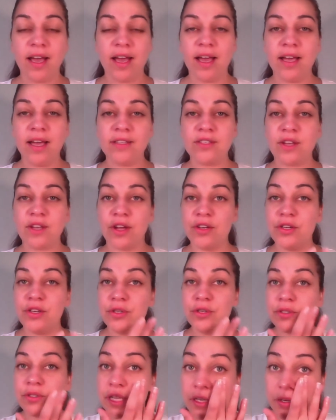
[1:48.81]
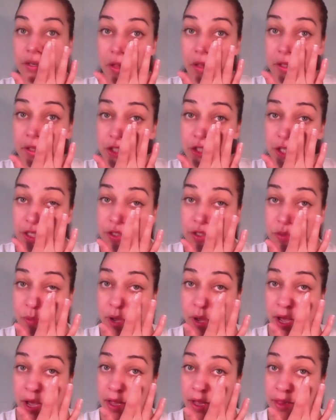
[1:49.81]
it's got new technology as
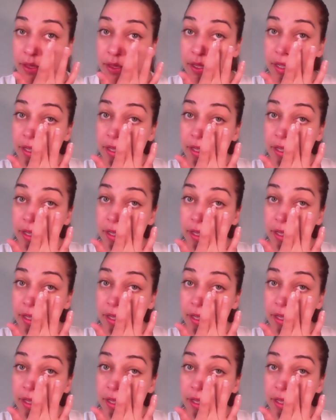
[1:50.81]
well.